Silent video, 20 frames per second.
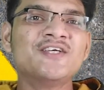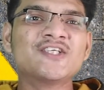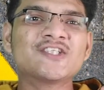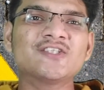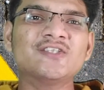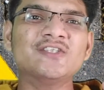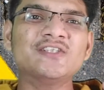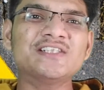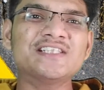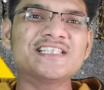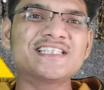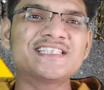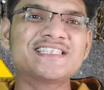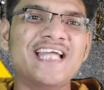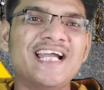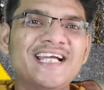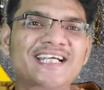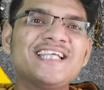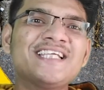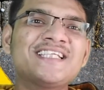So
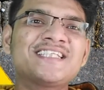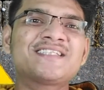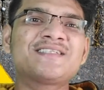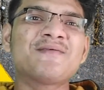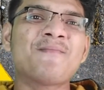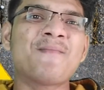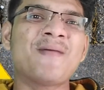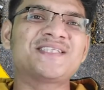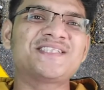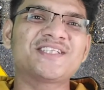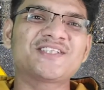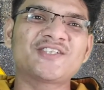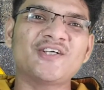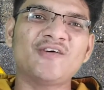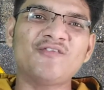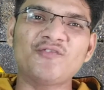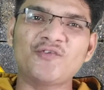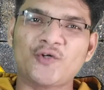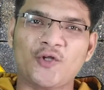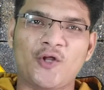that is basics
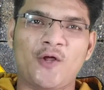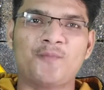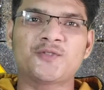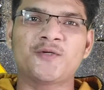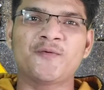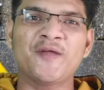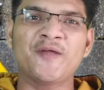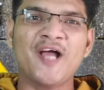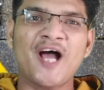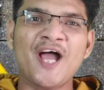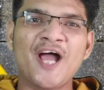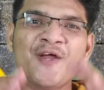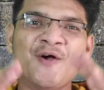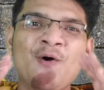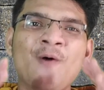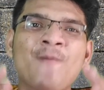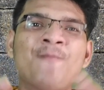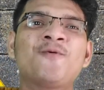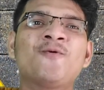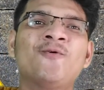of dropshipping. I
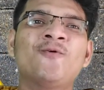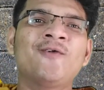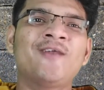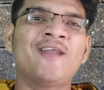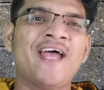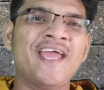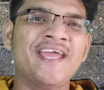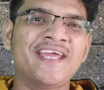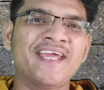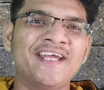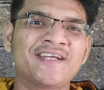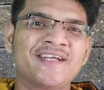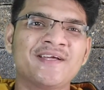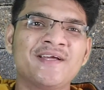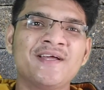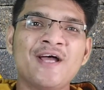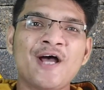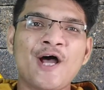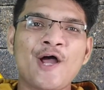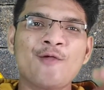hope you like
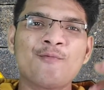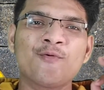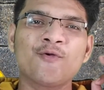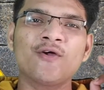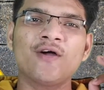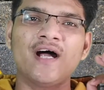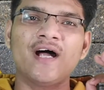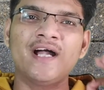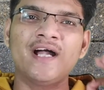it, I hope you